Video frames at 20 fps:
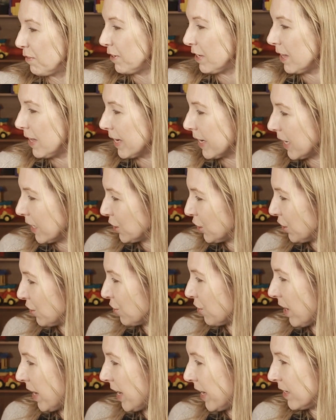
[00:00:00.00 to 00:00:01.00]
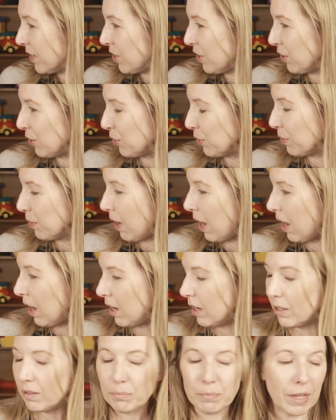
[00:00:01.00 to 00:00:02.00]
I feel like I should try to
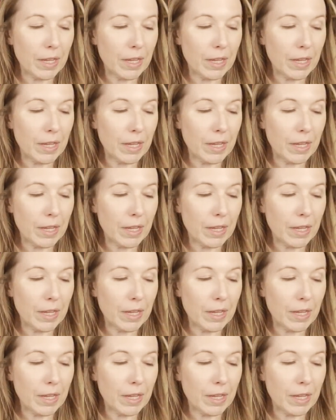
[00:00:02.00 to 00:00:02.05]
uh,